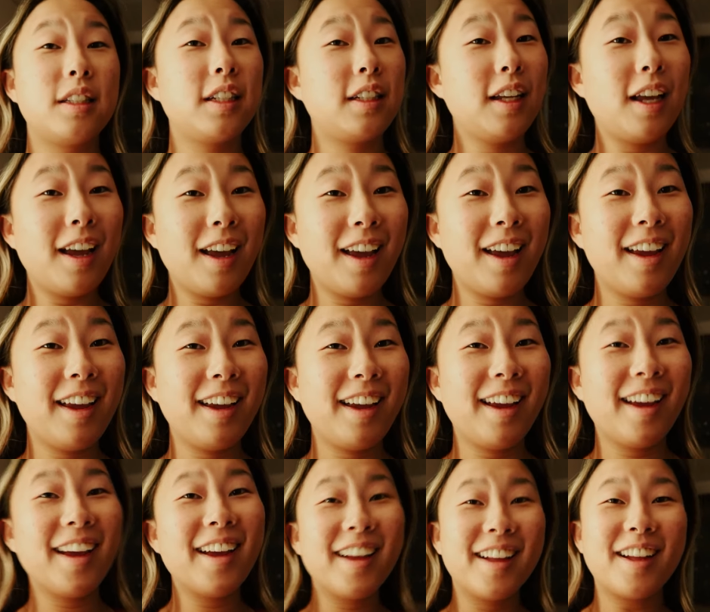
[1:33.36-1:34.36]

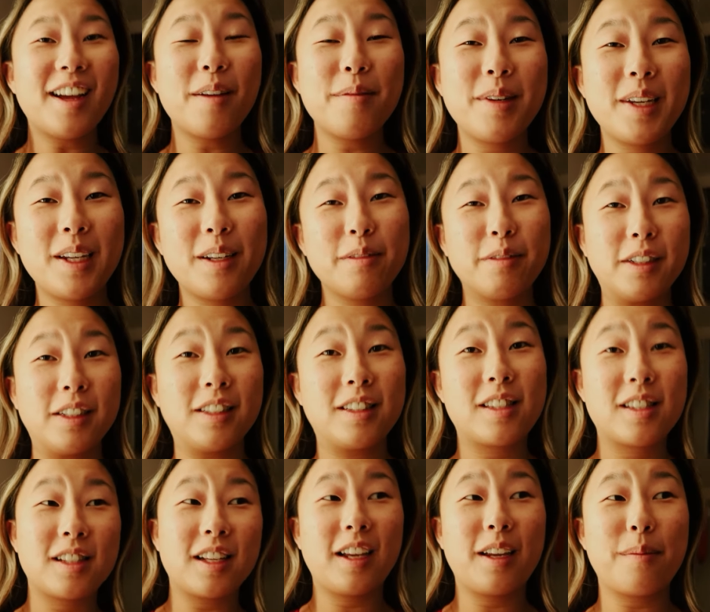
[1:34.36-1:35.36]
Today, I mean, when
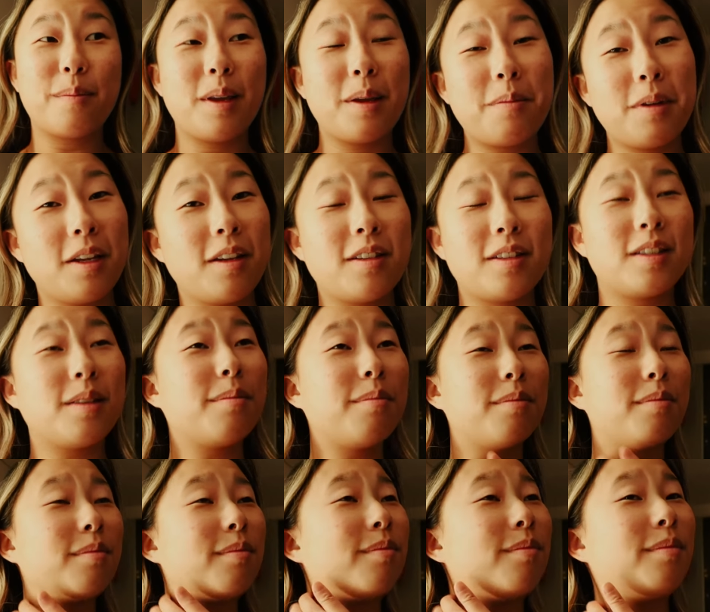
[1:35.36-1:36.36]
it's like maybe
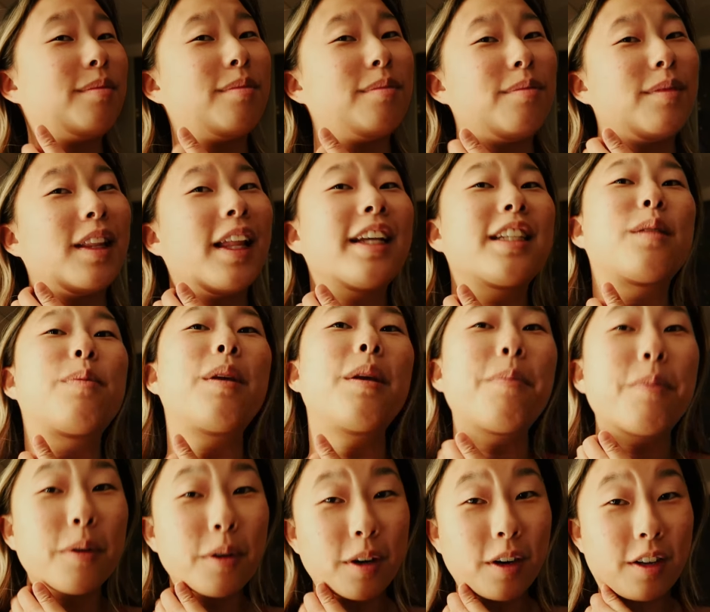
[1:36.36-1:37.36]
some less
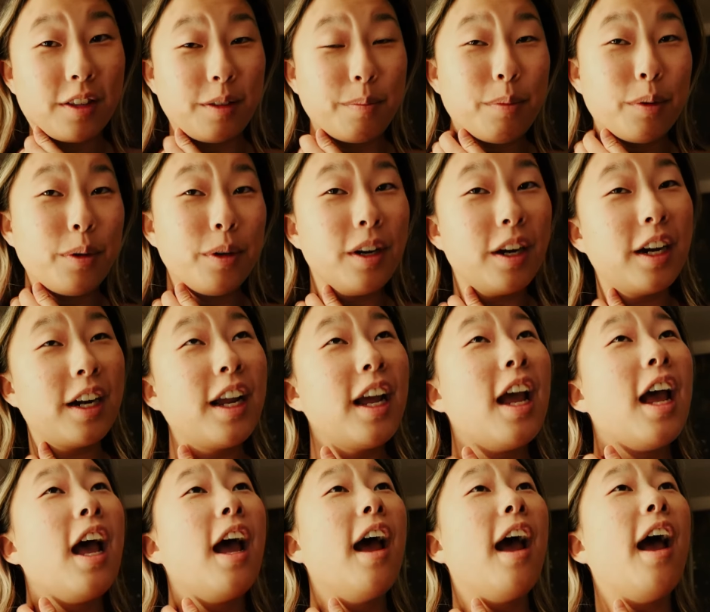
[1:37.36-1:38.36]
people are on board.
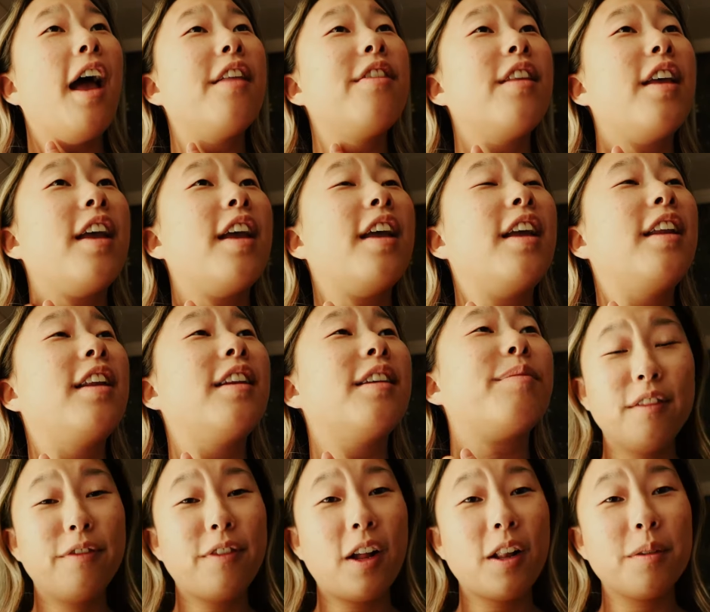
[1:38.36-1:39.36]
And
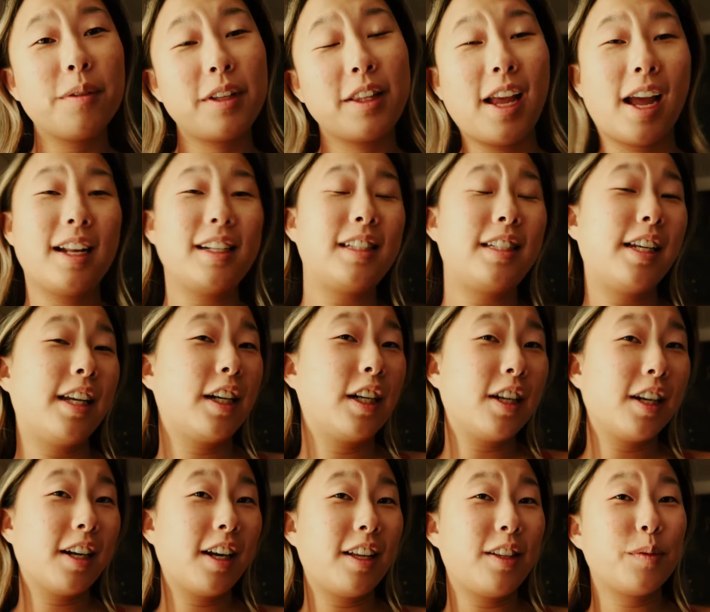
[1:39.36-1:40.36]
then following that,
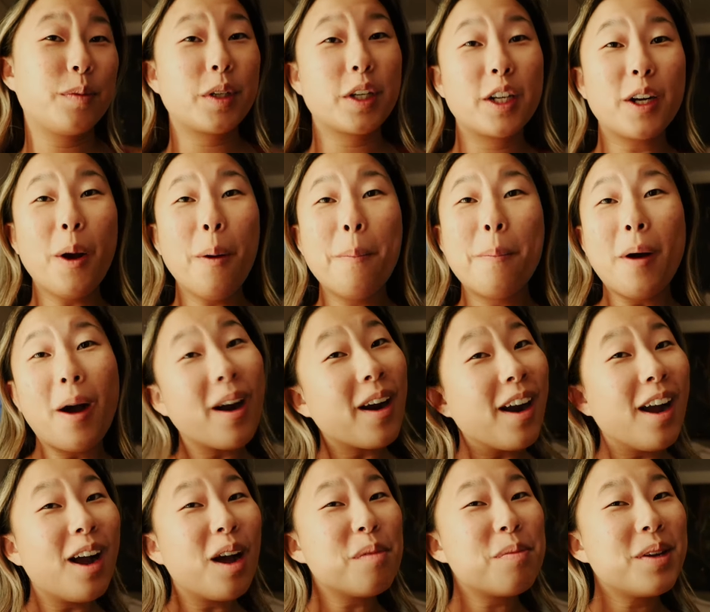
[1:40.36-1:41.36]
dinner. And then we're going to go bar
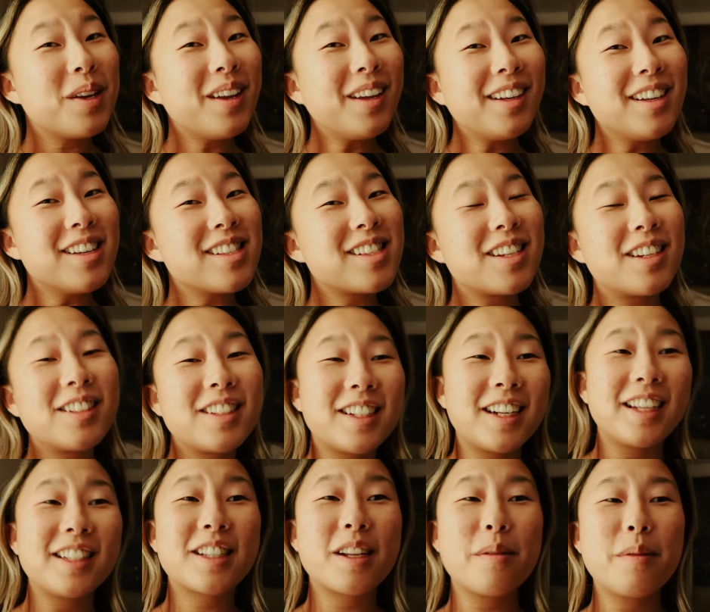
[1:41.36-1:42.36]
hopping. So
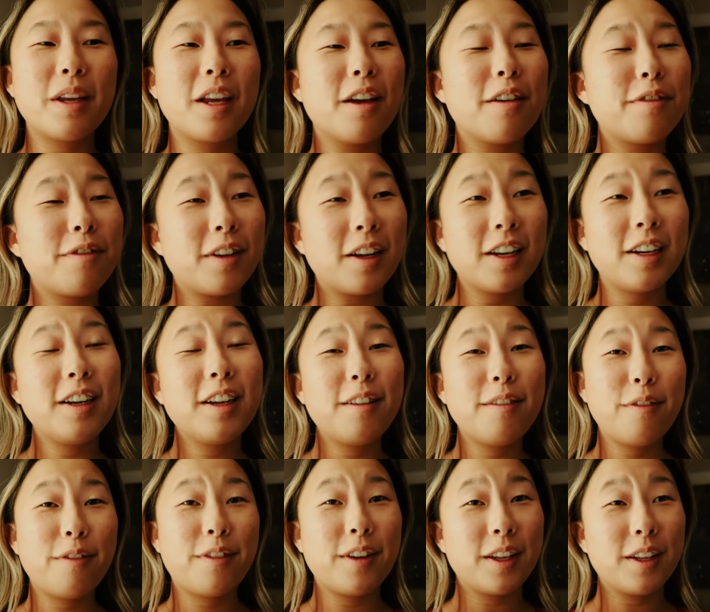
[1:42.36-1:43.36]
today's going to be fun
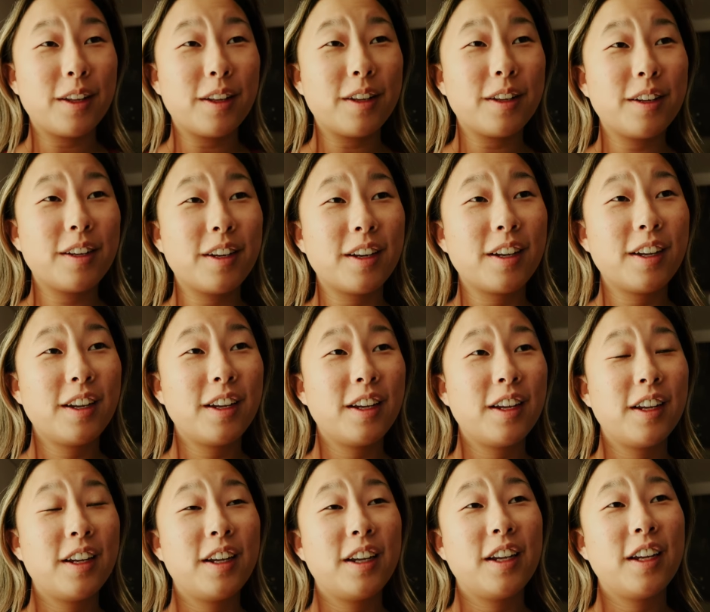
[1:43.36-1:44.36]
and filled. Bingo. Don't
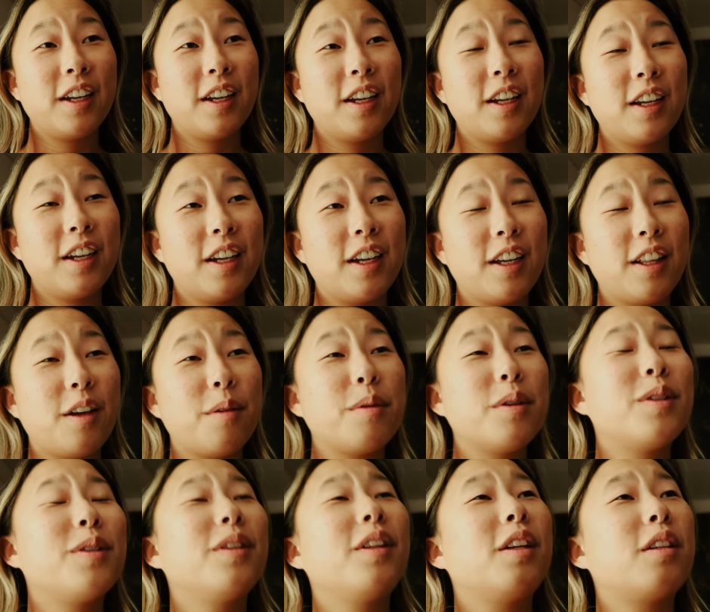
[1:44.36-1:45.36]
forget bingo. I thought we
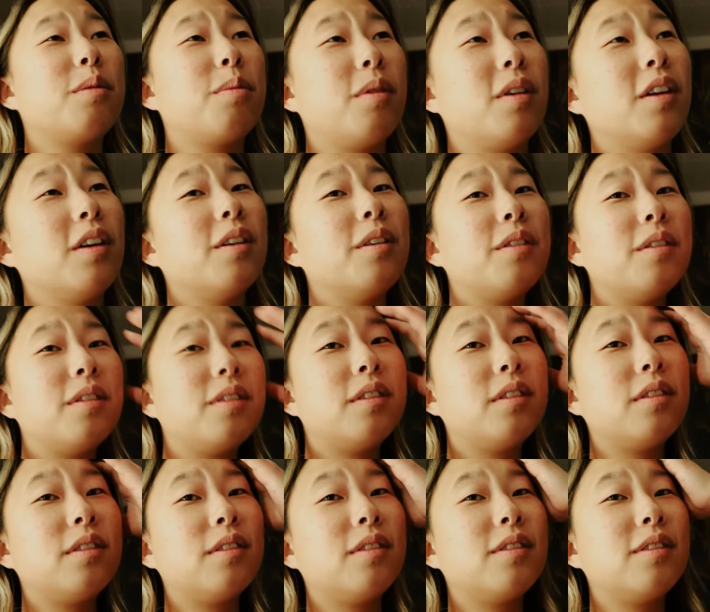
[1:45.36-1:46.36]
were doing that tomorrow. Oh,
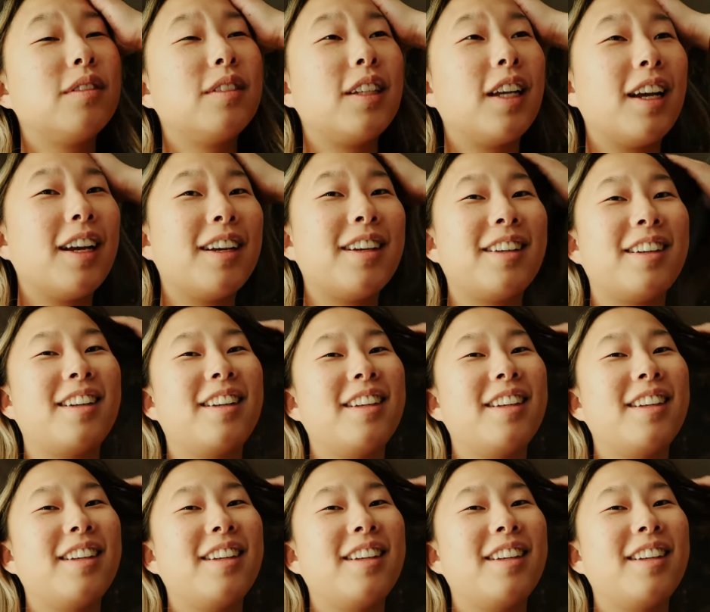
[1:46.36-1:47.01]
tomorrow, yeah. Yeah.